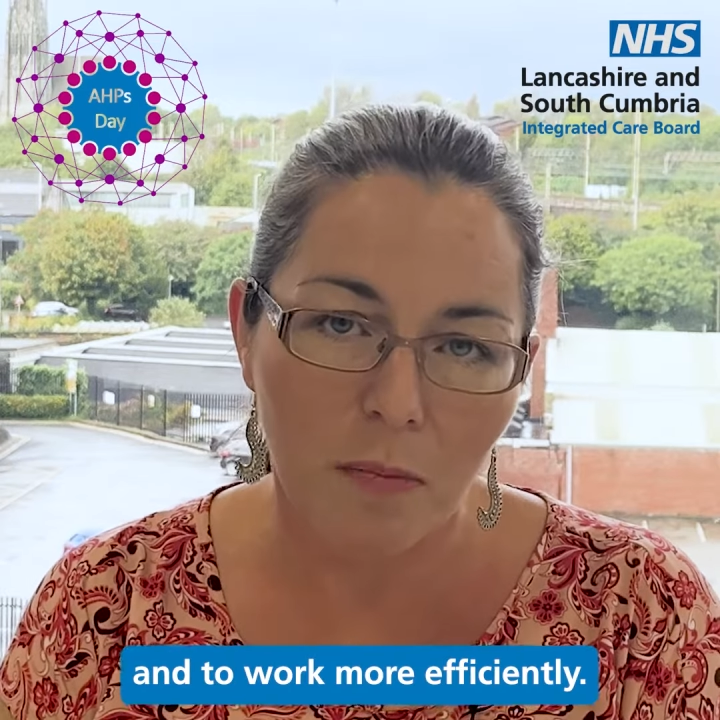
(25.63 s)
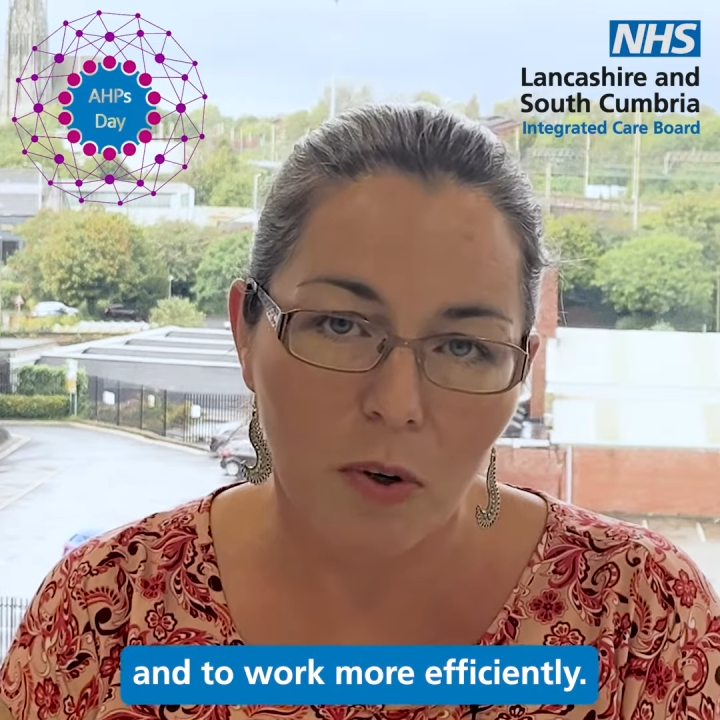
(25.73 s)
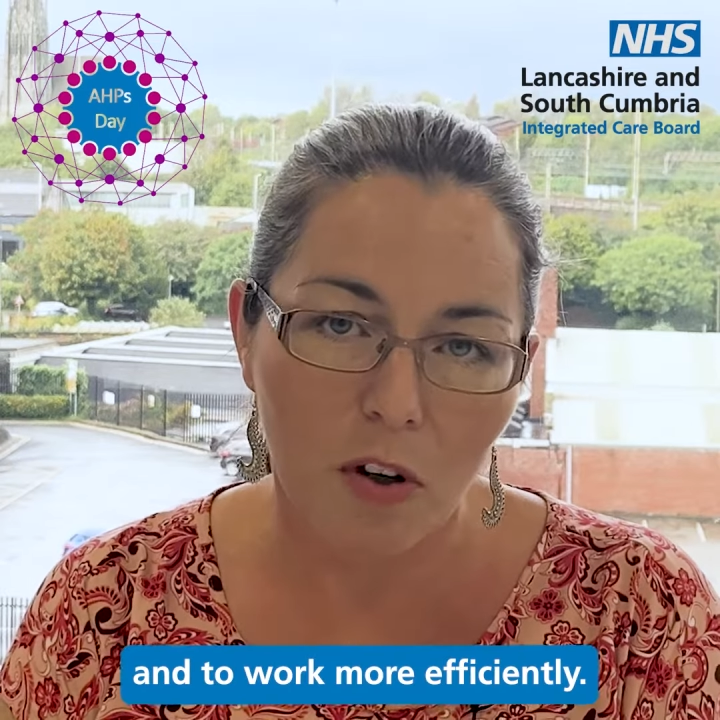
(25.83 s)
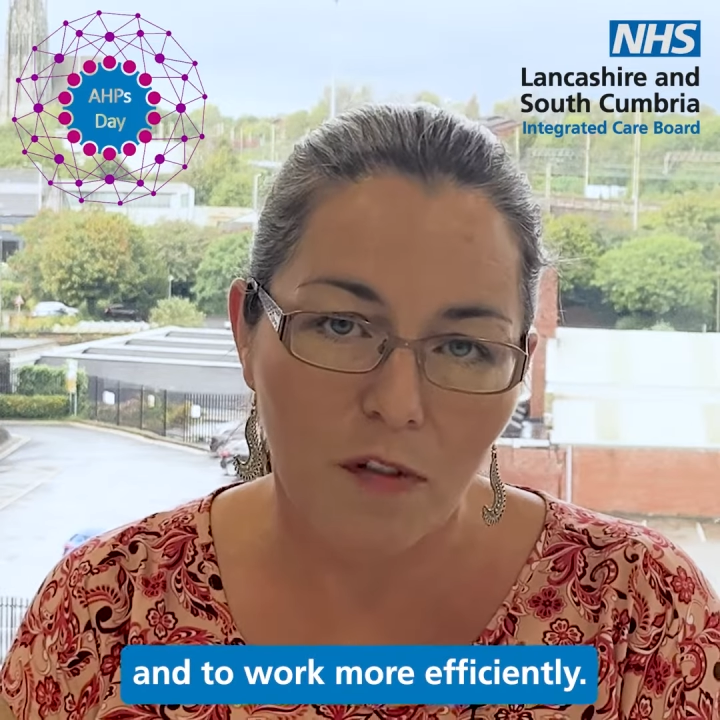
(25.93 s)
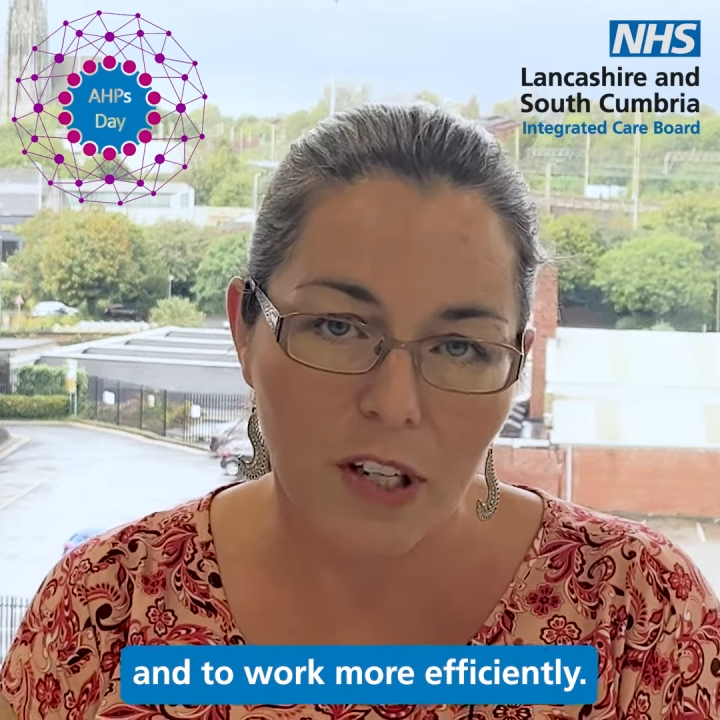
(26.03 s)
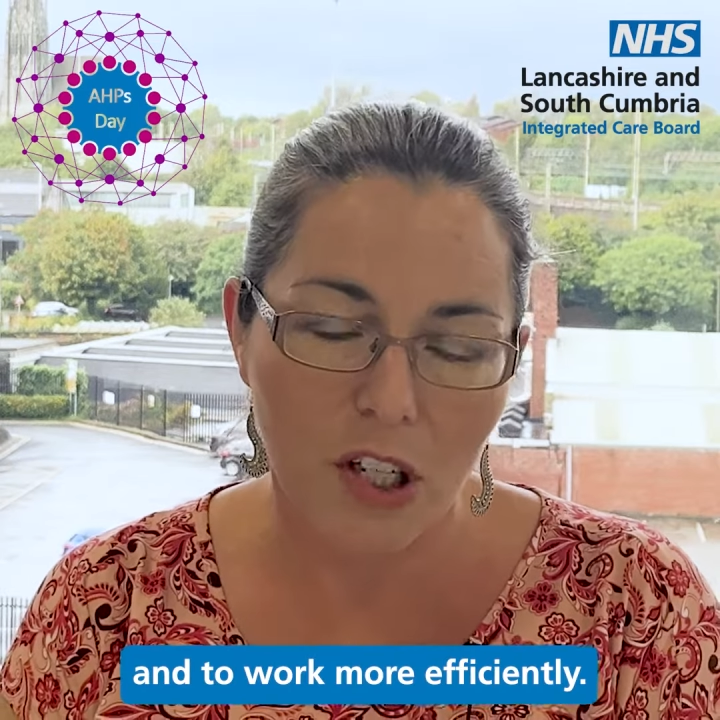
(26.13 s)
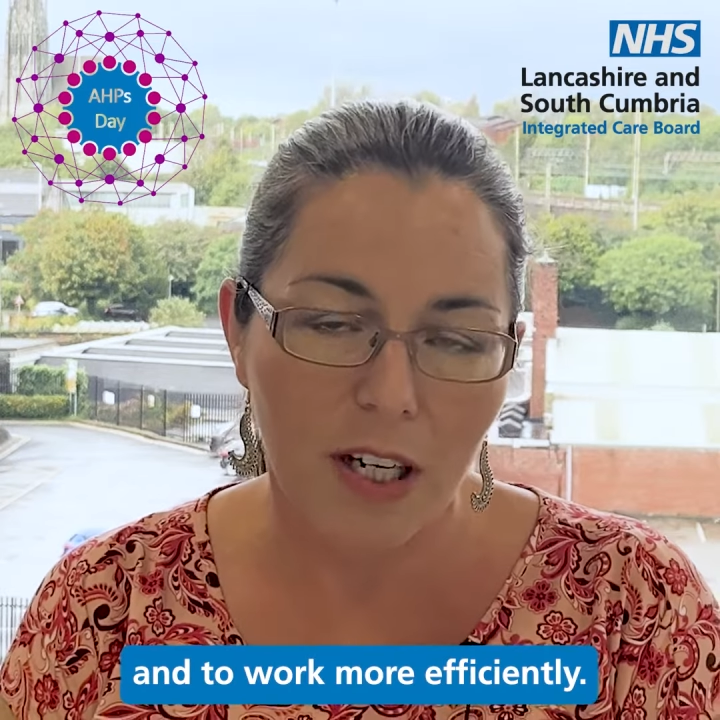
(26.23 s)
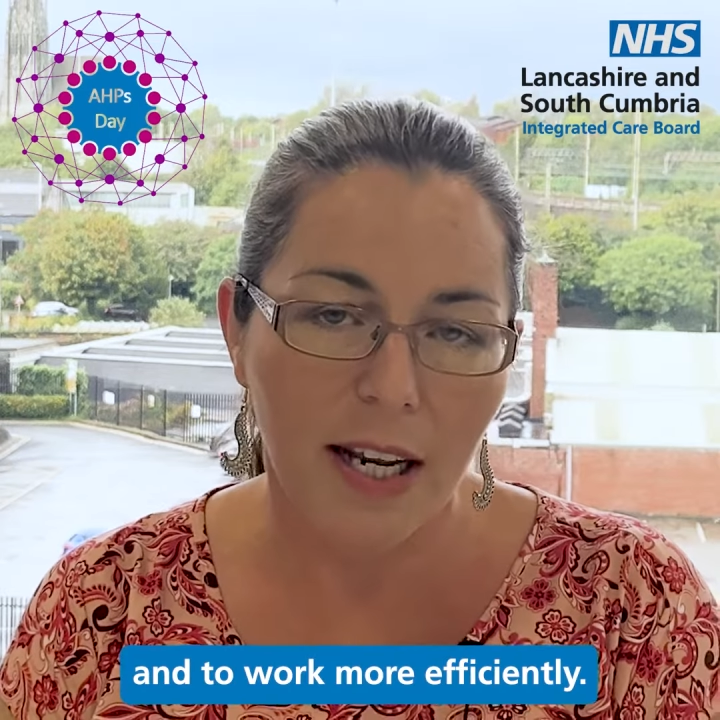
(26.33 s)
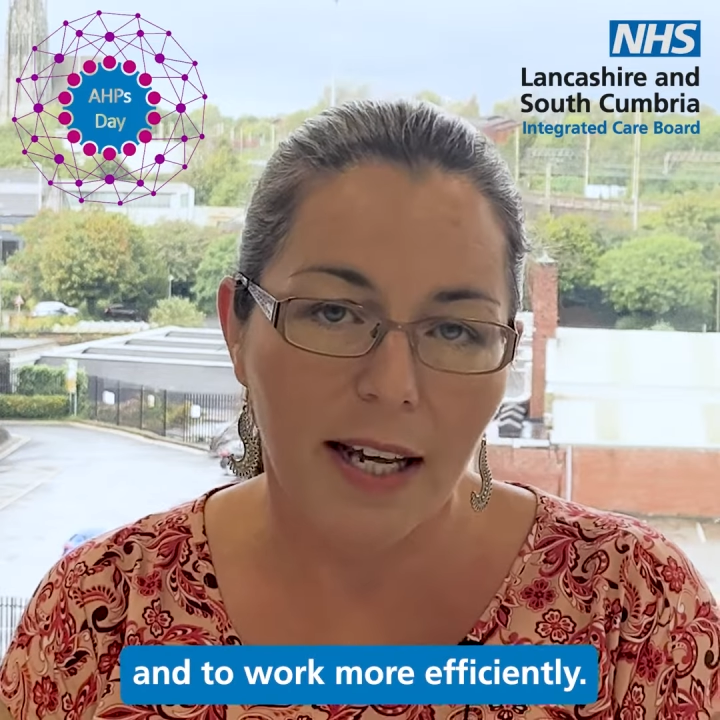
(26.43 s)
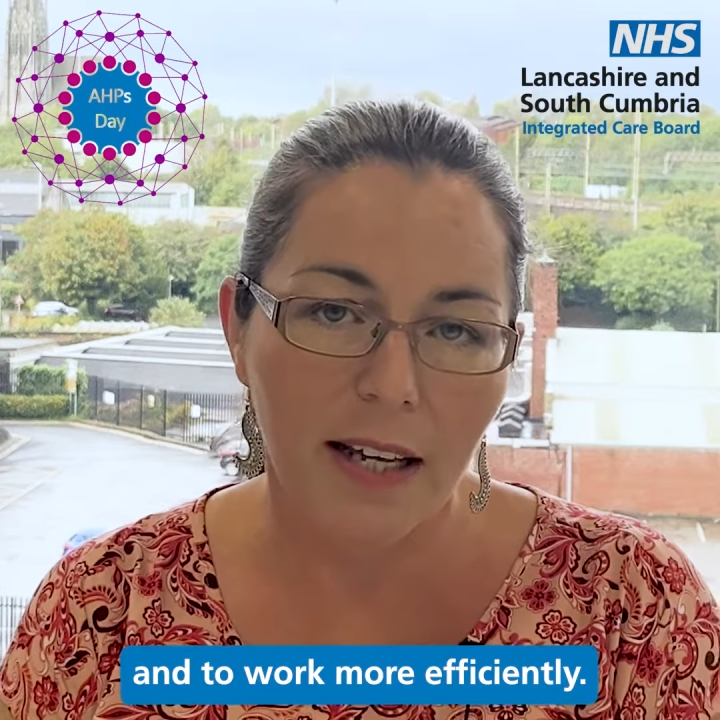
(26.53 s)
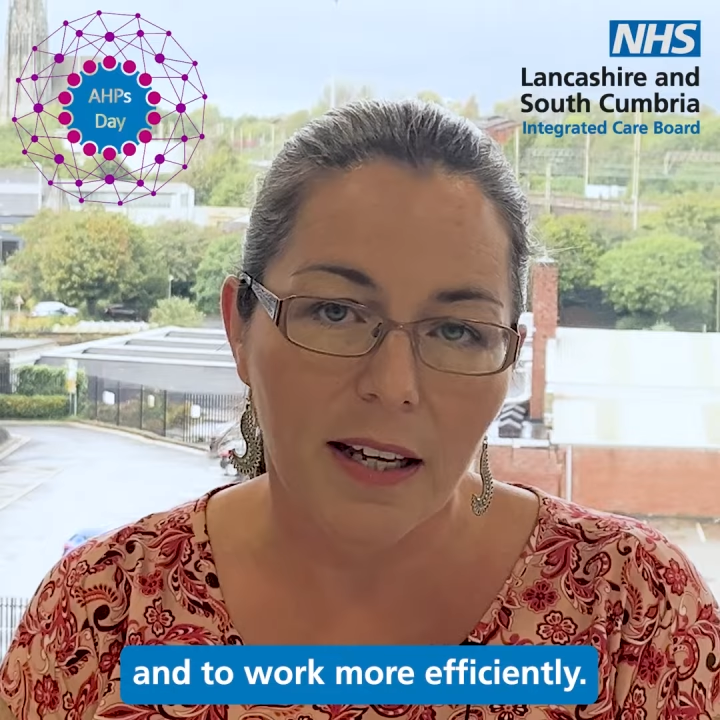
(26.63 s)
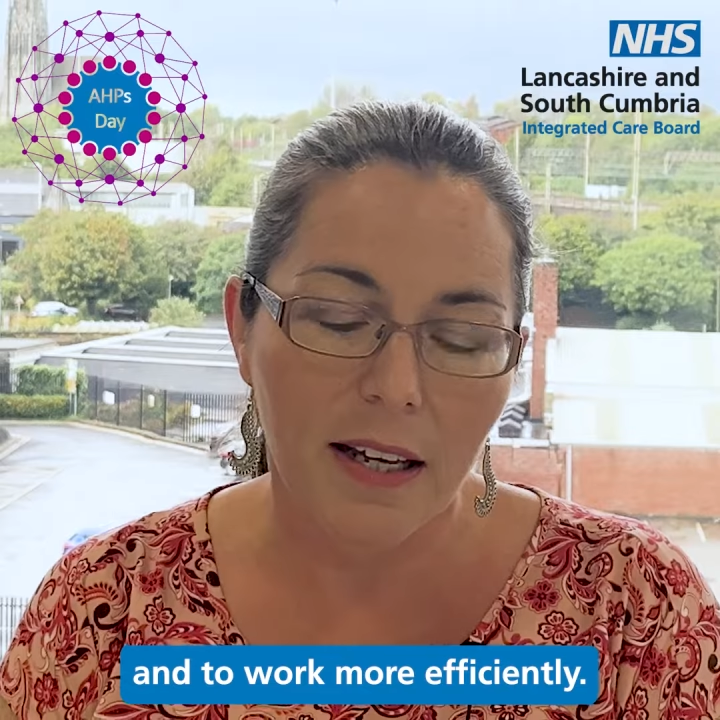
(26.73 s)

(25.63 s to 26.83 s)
more efficiently.